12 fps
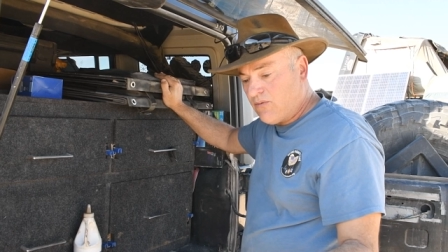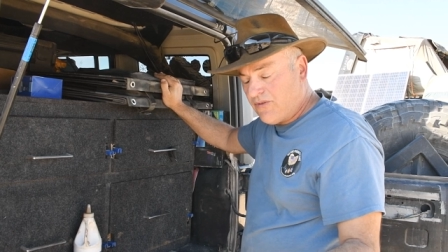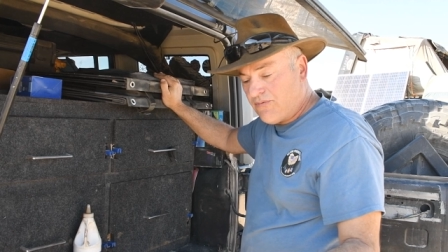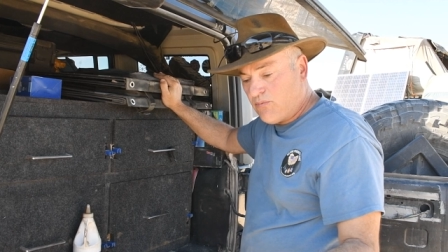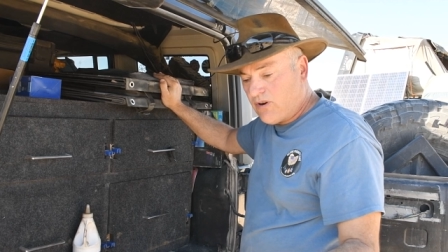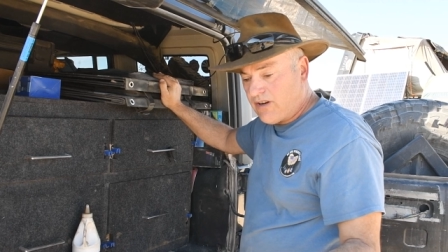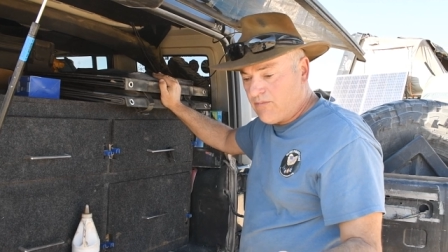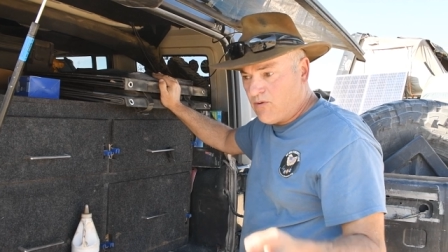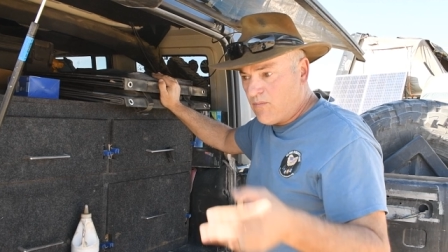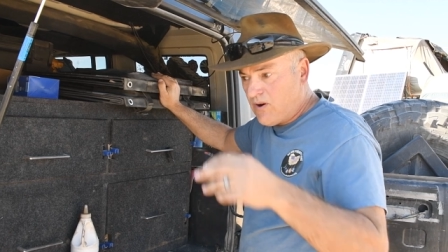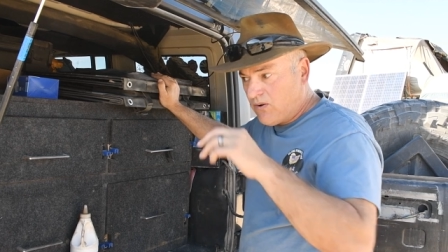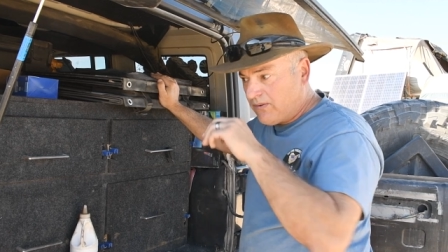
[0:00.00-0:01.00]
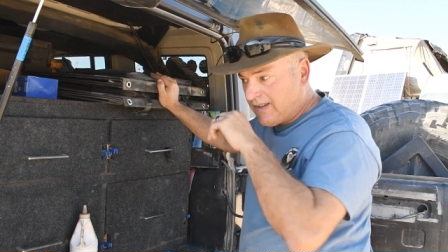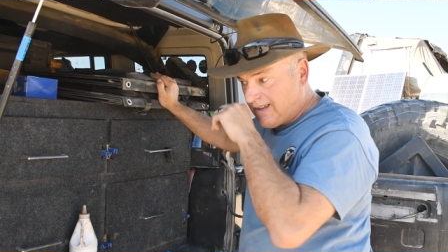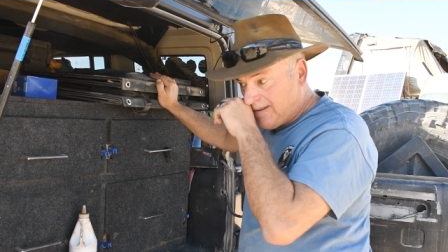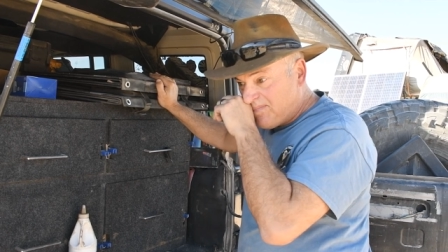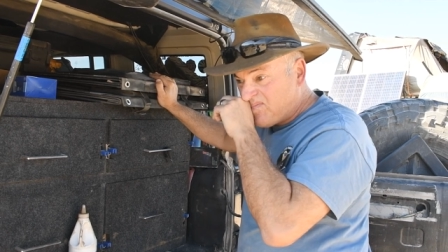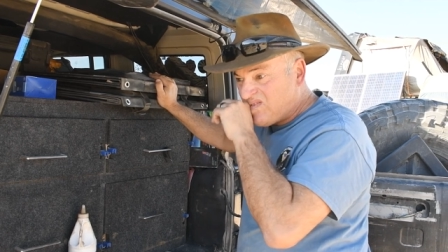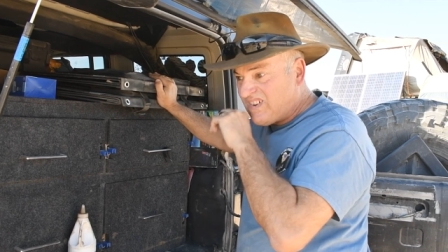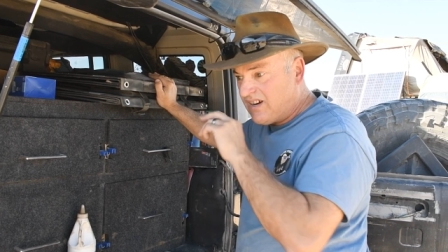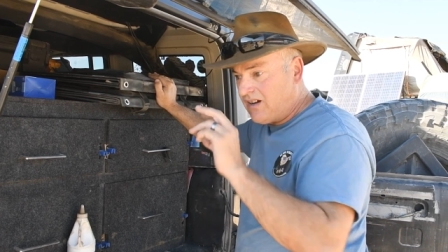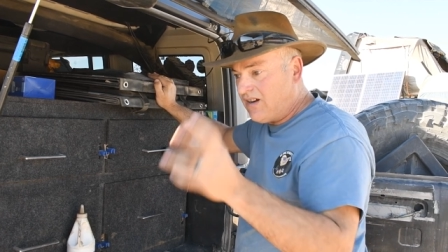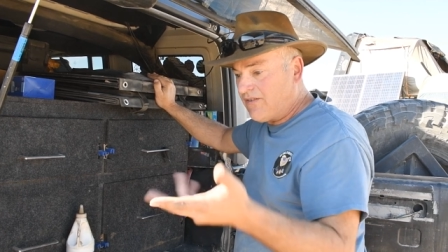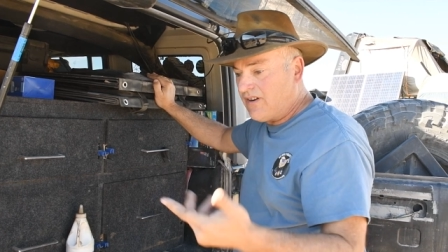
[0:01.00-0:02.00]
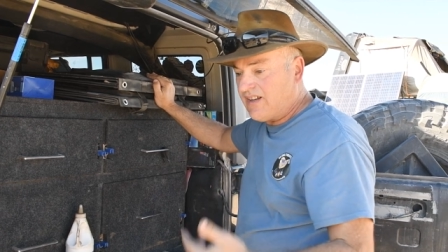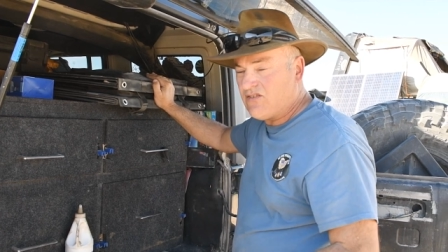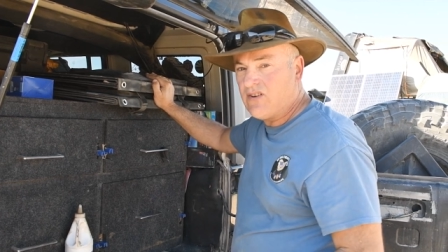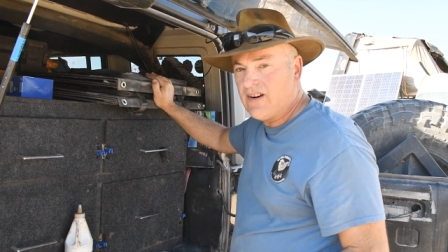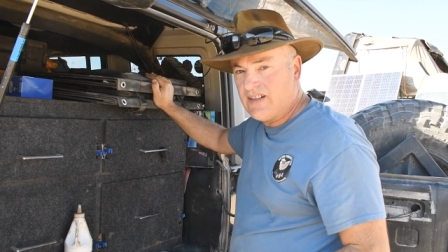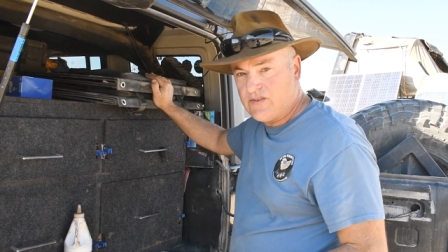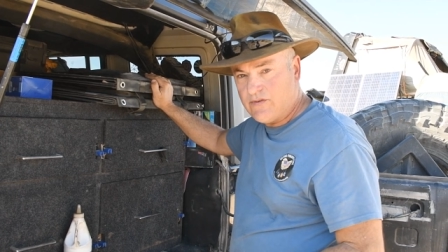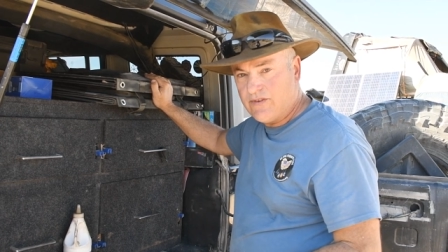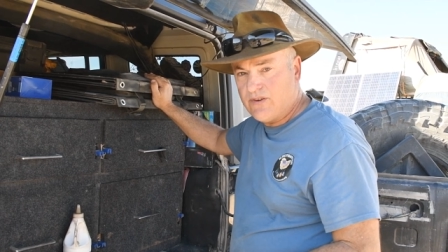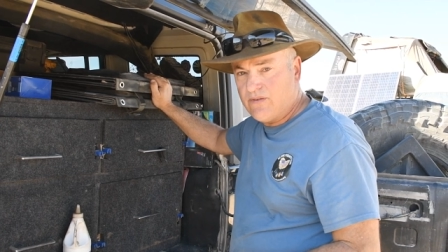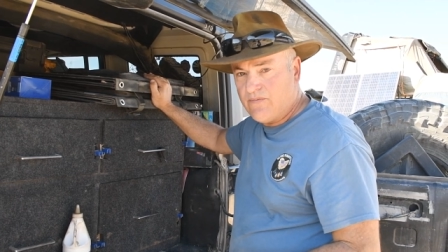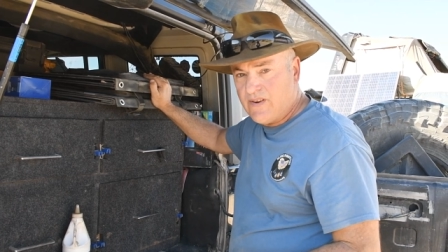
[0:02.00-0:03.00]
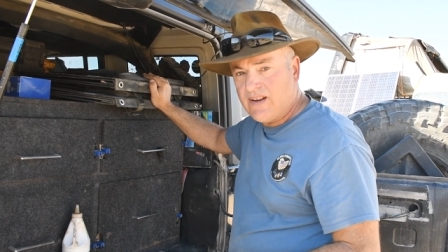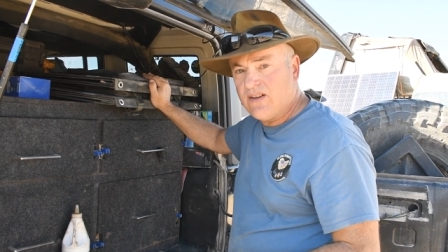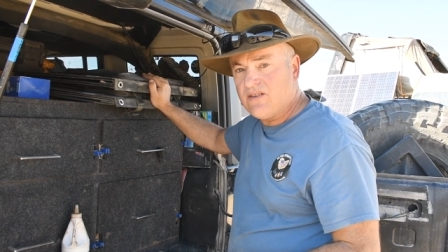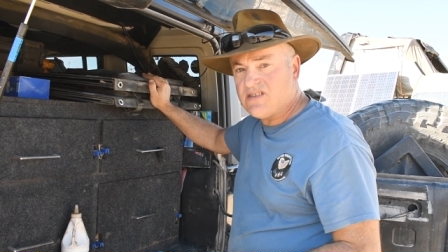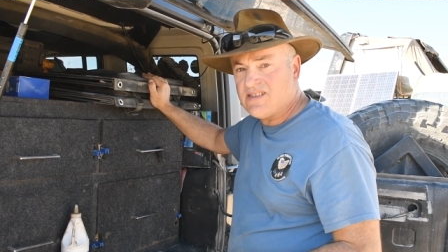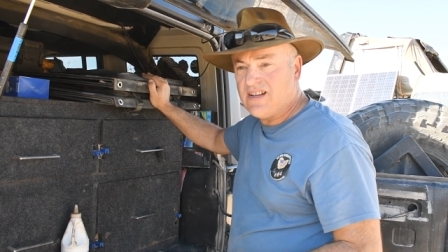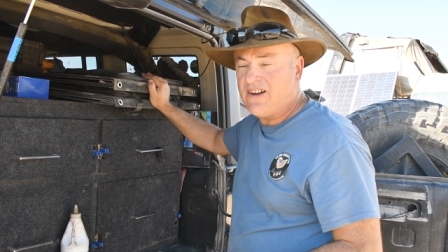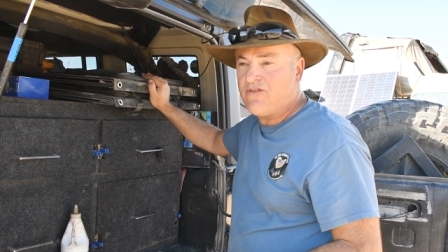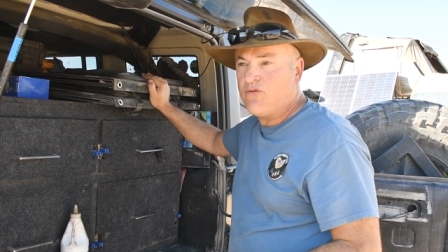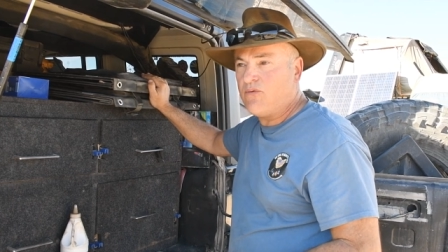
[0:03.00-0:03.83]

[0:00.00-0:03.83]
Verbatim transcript: with working remotely and all of our electronics for doing video stuff,